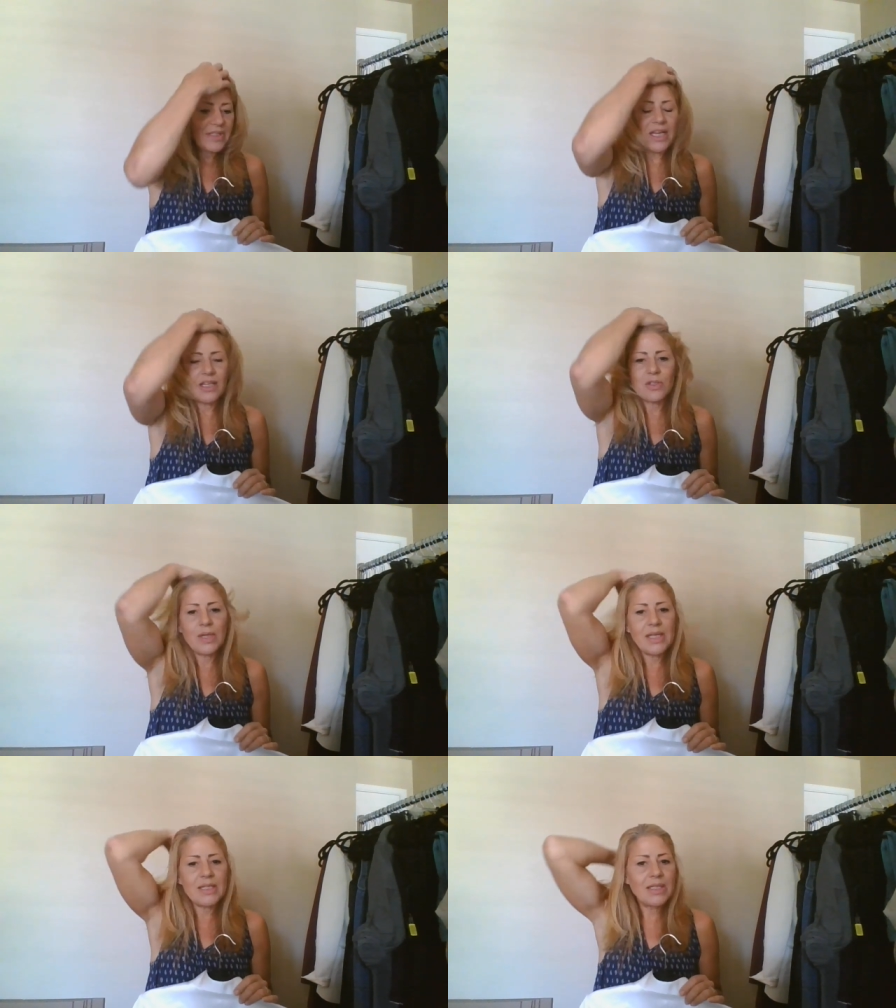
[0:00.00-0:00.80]
stain
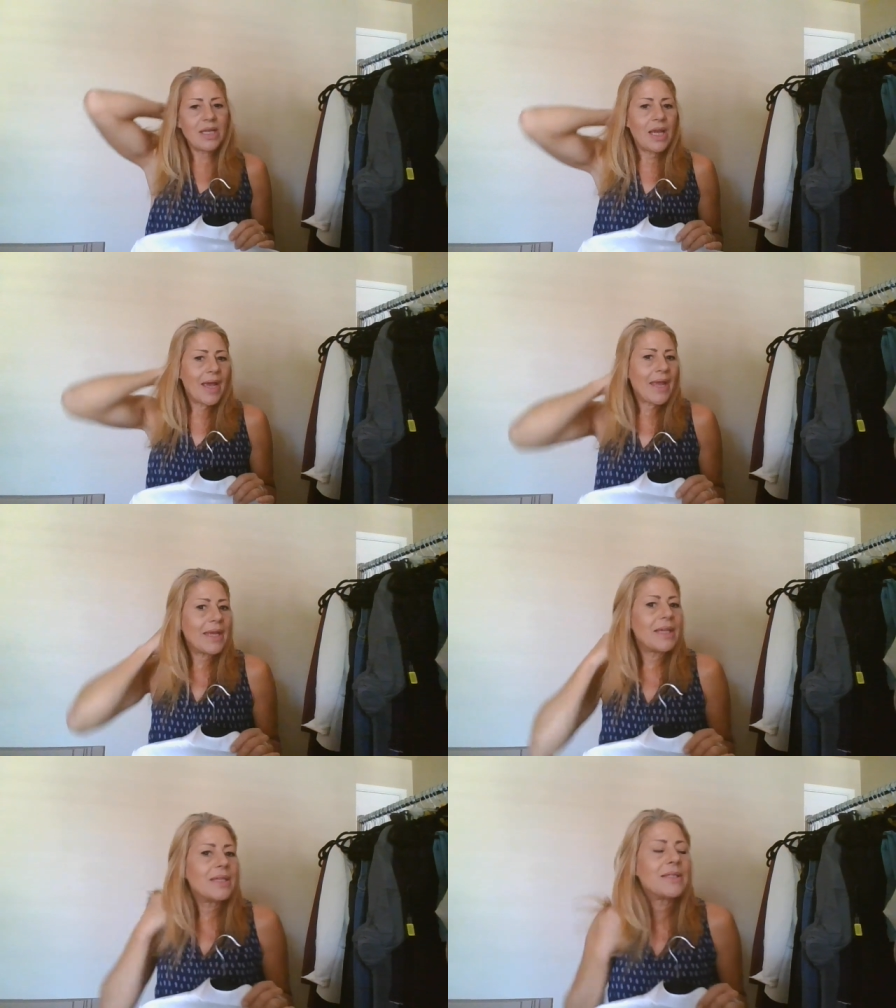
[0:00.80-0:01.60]
treat
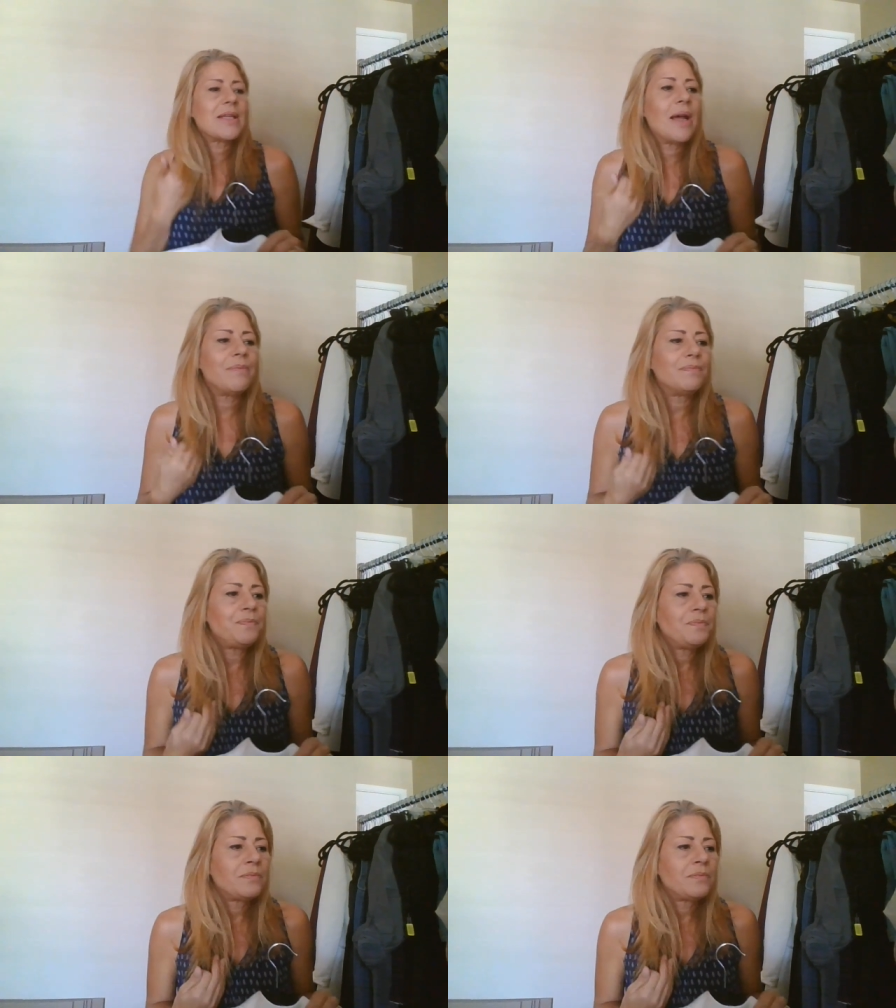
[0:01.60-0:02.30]
is, um,